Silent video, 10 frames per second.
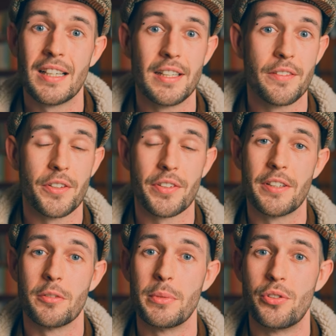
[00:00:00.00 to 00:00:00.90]
And if you're
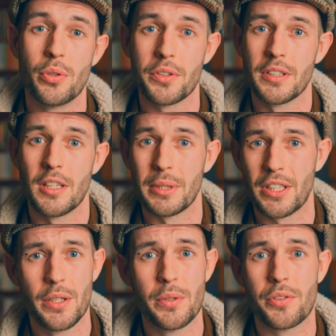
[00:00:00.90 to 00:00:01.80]
saying to me, Jordan, I'm a
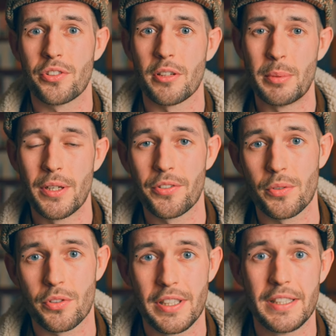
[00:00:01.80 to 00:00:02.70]
coach, I'm a
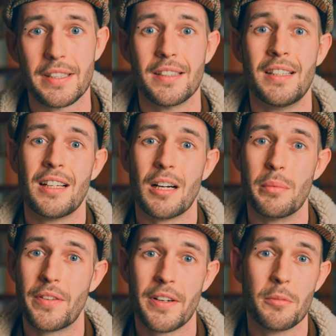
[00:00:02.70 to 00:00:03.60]
personal trainer,
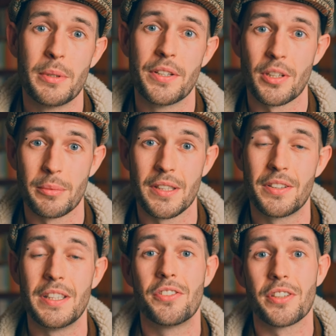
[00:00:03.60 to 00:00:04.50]
I'm a therapist, I'm not a
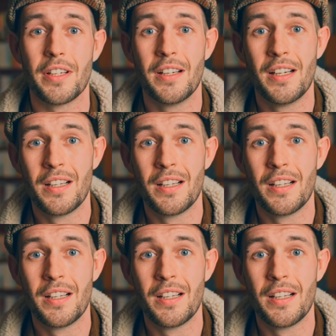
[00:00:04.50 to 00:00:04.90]
teacher,